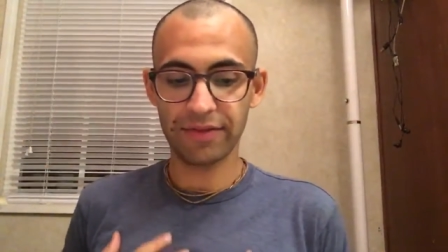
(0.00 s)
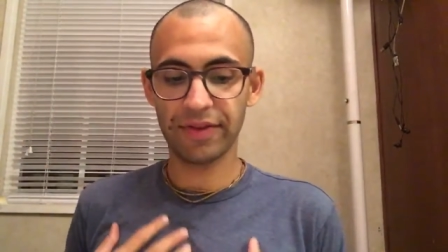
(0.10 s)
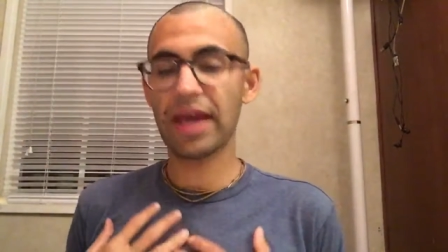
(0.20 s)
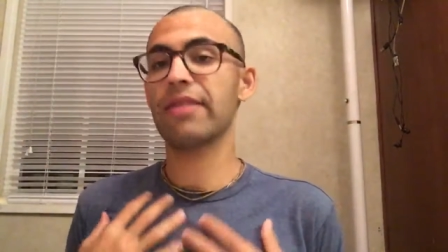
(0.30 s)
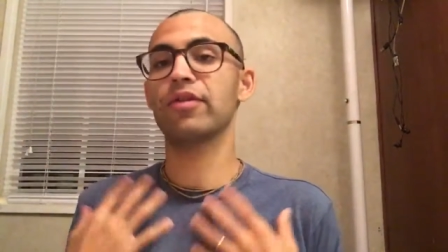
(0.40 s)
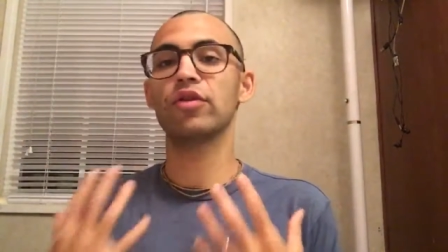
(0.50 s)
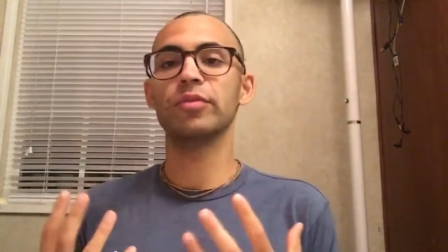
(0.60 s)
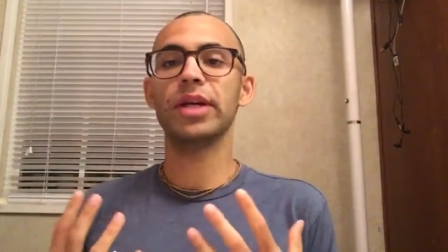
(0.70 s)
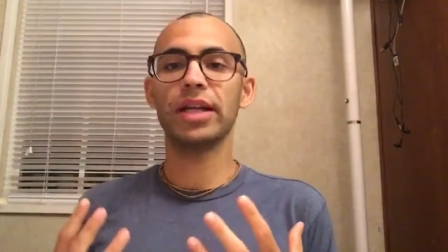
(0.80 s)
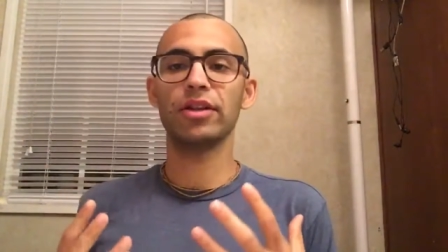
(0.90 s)
They have no
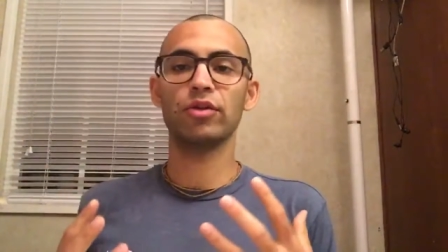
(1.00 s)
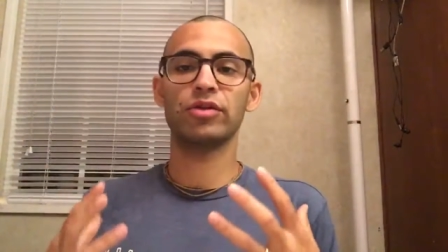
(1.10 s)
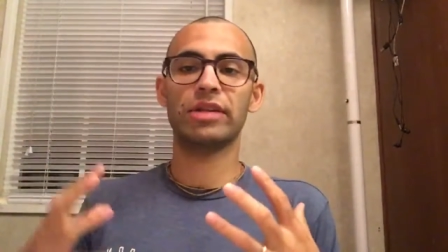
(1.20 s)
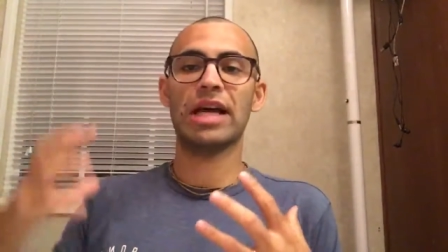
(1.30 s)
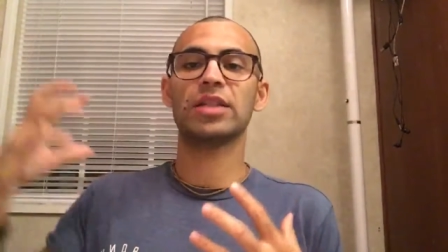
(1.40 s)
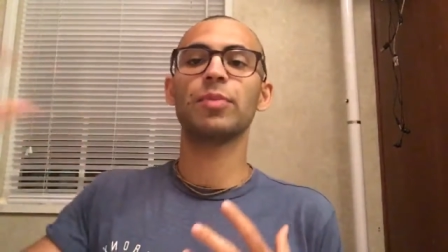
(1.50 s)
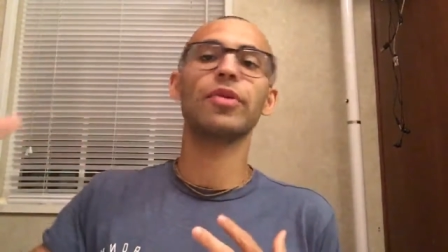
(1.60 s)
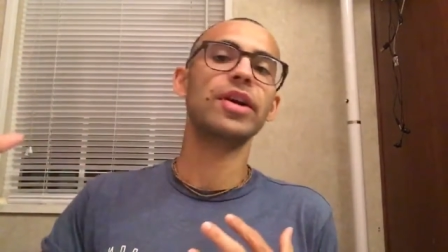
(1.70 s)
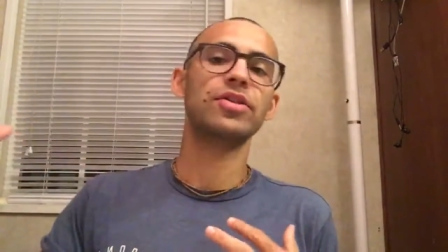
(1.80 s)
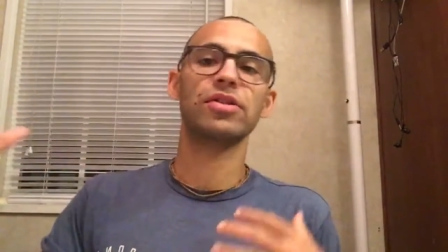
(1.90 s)
meaning. Those
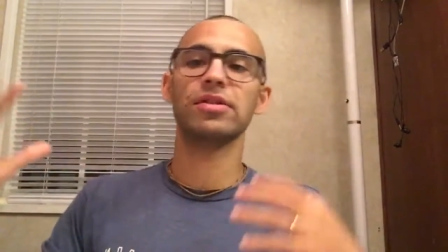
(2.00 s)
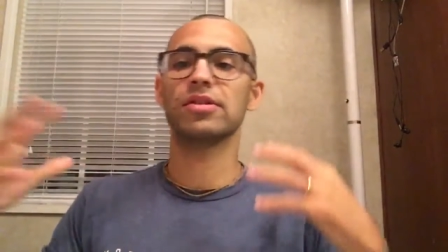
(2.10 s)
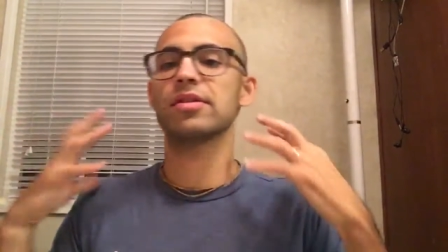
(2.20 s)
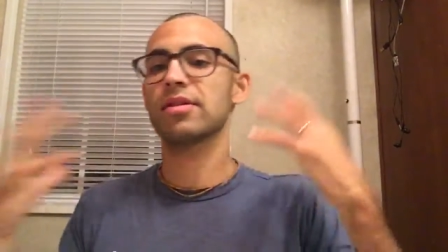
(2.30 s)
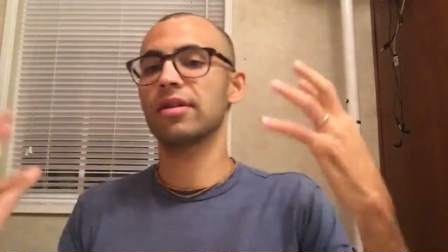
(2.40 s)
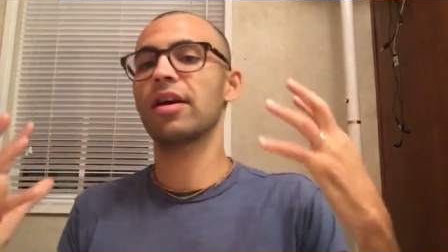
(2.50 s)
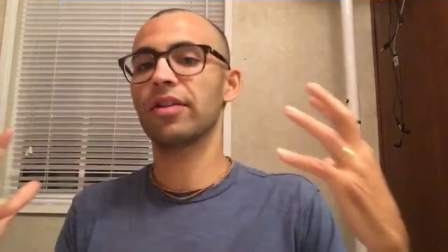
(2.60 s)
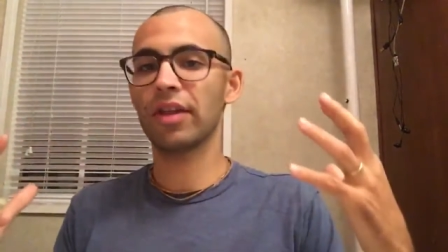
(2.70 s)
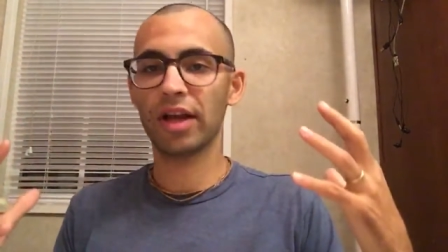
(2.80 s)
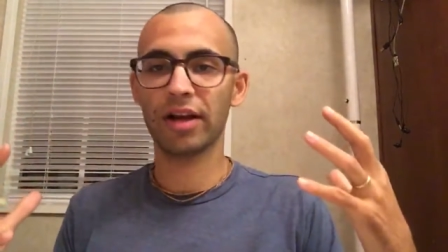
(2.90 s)
aspirations are
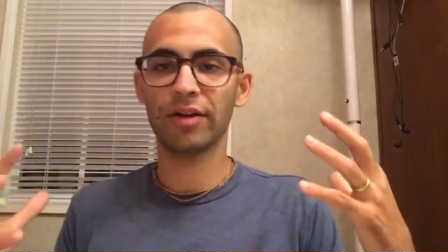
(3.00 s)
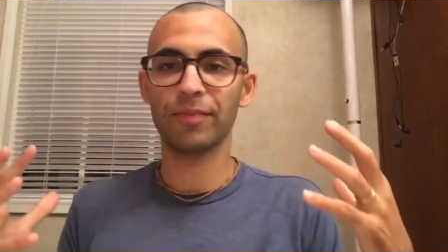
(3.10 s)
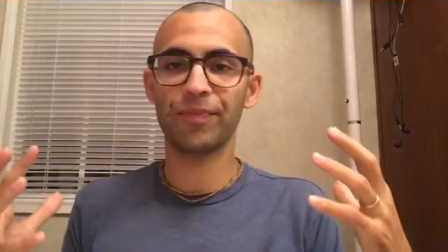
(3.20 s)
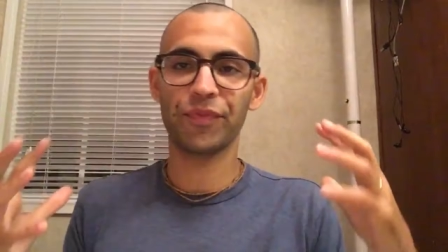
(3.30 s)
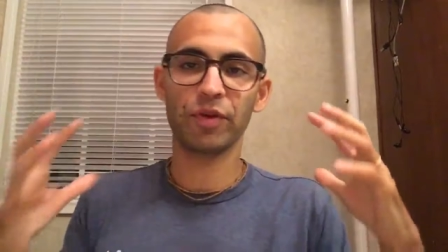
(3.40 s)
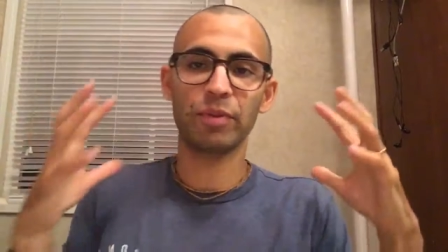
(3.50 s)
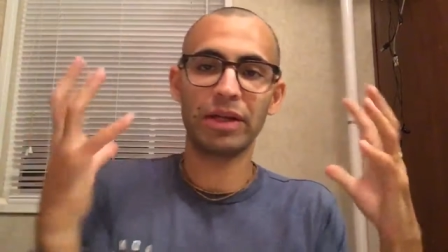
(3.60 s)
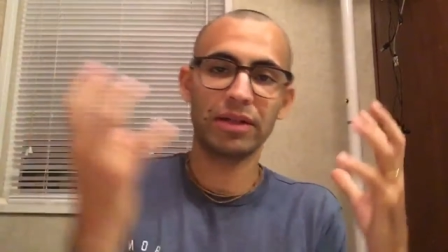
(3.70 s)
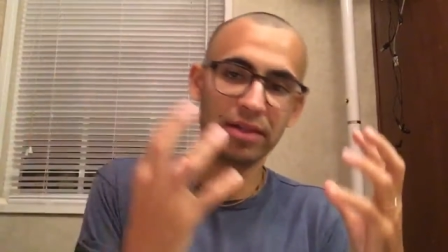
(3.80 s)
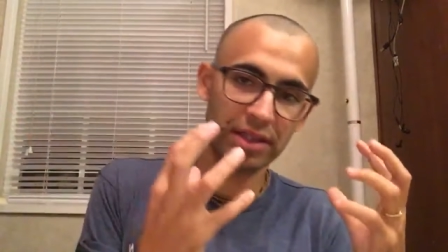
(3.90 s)
not there to
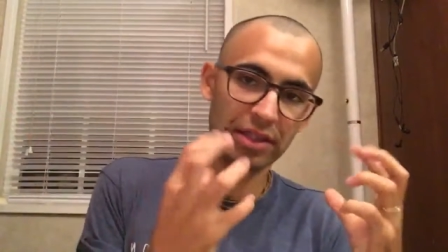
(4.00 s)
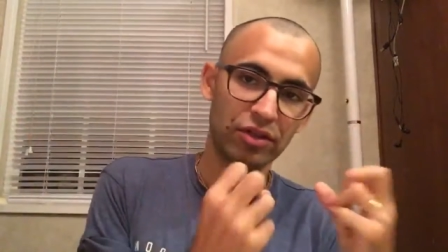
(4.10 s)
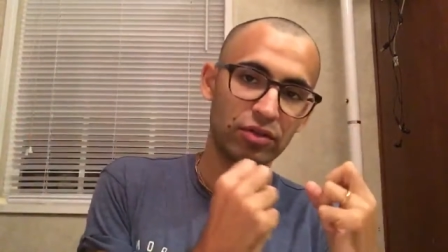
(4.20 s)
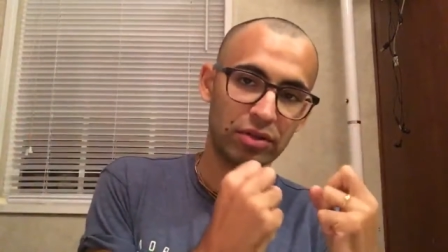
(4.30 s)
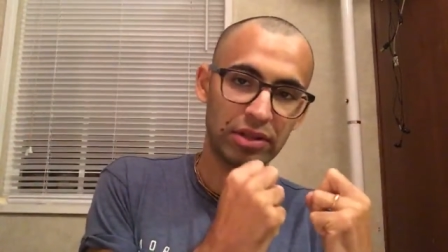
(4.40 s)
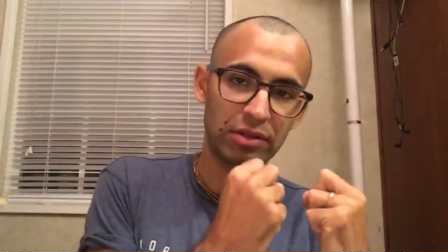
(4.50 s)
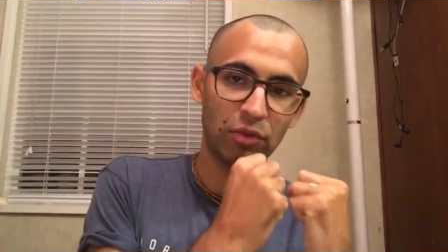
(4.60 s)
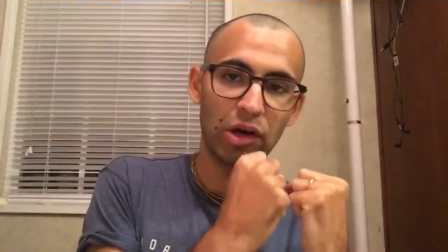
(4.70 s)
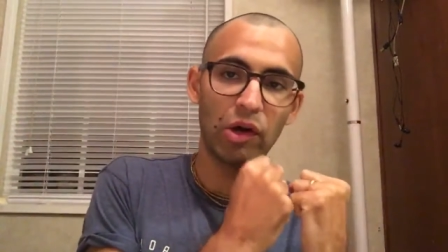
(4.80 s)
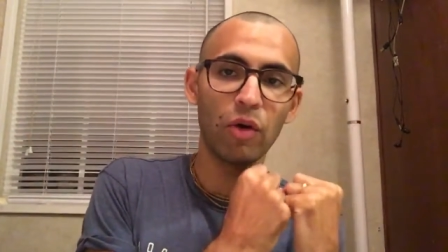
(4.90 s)

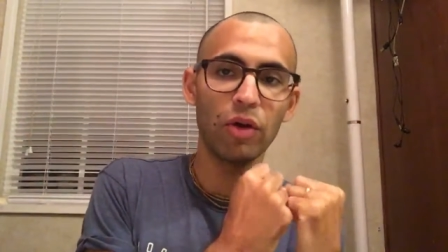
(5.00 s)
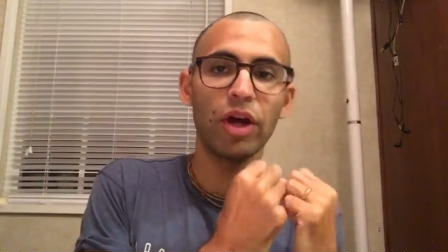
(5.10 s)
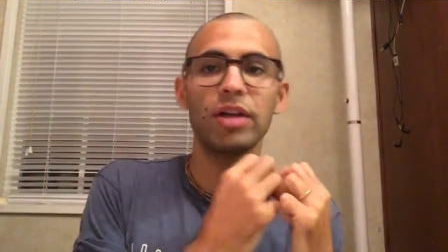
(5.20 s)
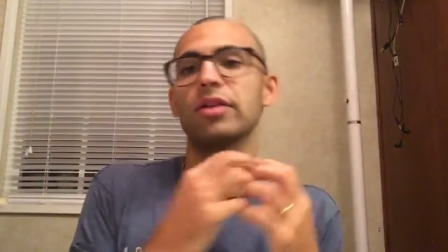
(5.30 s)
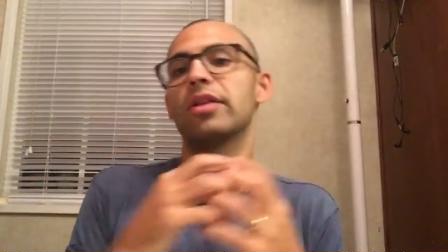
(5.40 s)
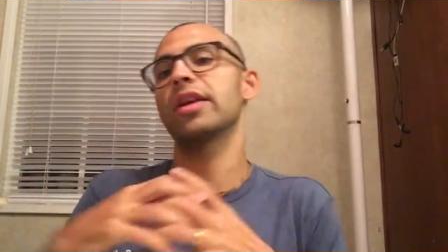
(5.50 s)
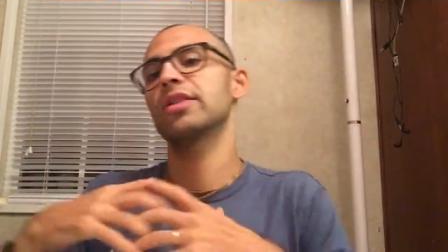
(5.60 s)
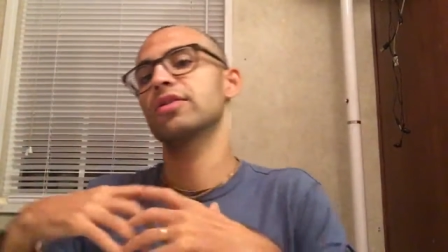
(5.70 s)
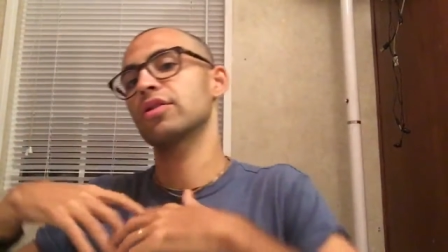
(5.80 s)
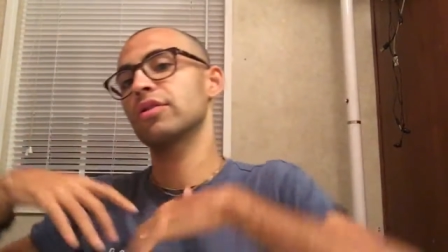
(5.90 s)
want to hold on to
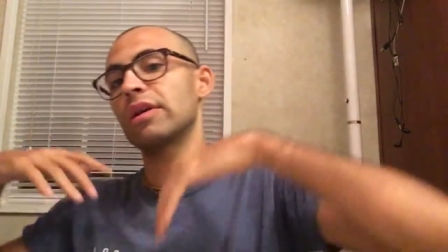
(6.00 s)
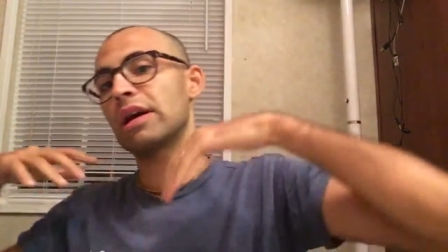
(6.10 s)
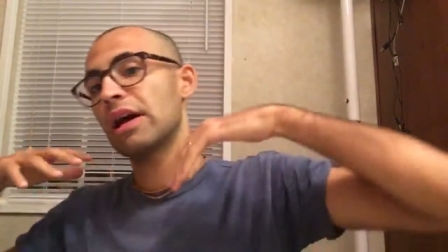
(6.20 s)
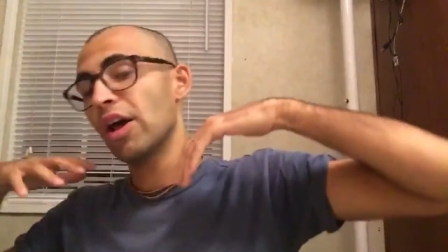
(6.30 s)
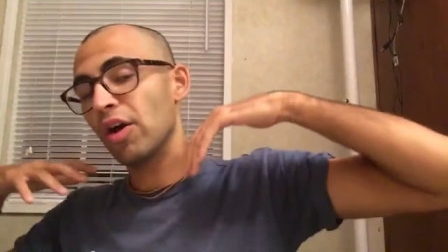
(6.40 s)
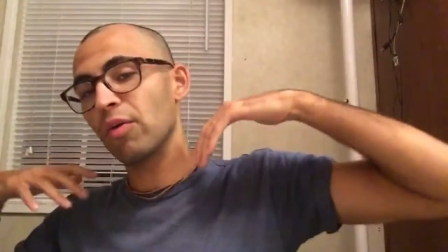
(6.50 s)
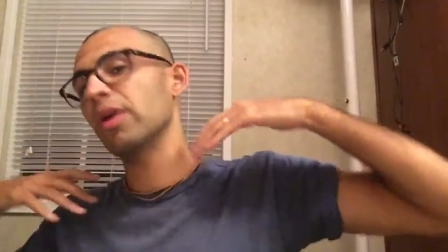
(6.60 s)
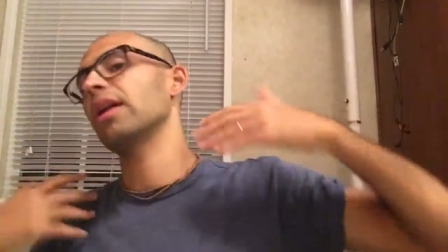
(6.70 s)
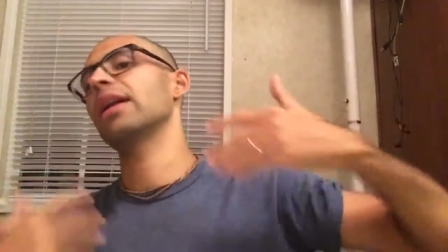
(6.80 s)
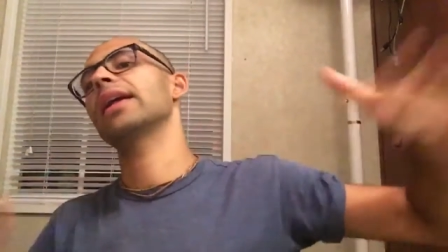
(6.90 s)
things or to
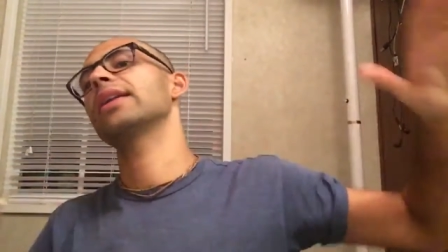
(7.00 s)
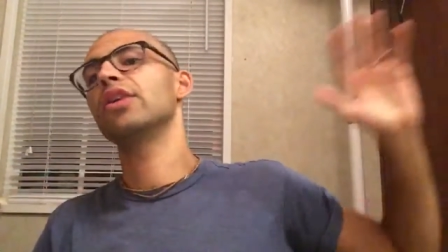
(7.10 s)
want to let